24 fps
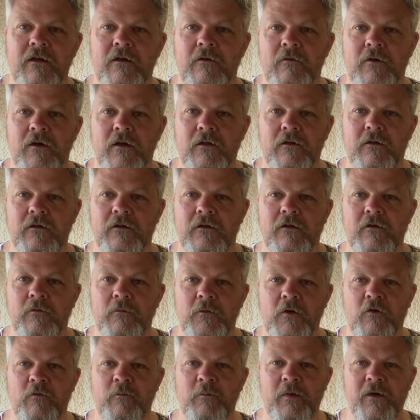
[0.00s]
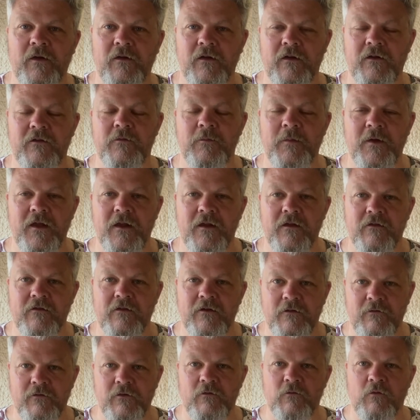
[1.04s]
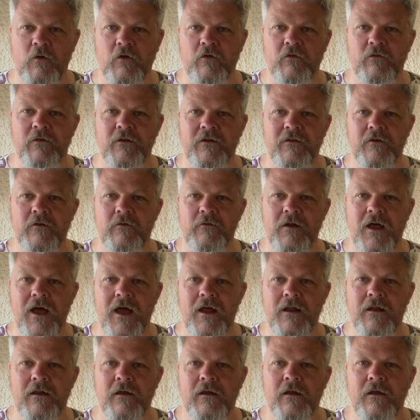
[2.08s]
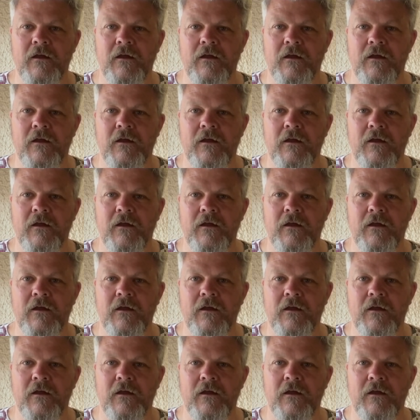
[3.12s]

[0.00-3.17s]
Well, coming off experience, and if you've watched video 9,